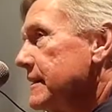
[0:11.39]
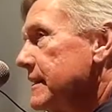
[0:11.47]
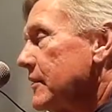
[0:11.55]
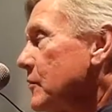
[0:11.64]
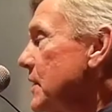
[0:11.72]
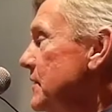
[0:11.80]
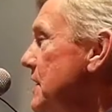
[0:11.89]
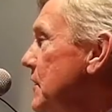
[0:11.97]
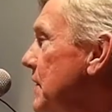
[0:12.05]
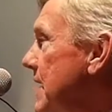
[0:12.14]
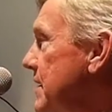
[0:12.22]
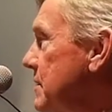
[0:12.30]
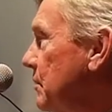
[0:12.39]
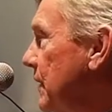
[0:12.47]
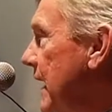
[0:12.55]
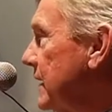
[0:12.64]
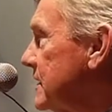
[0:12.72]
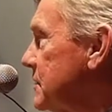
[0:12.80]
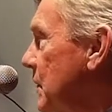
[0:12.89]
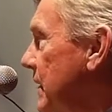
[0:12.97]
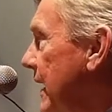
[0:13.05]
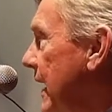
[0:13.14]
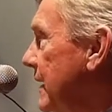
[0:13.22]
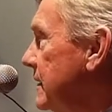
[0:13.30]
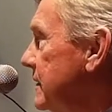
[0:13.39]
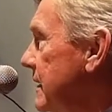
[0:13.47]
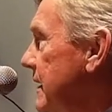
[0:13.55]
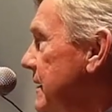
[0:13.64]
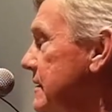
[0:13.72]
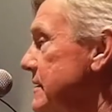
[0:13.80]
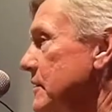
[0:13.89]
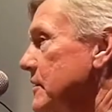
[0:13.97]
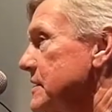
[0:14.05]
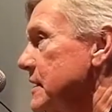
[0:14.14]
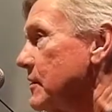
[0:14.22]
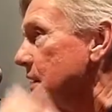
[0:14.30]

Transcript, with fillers: you know, we were nearing the end of practice one night, and, and someone said,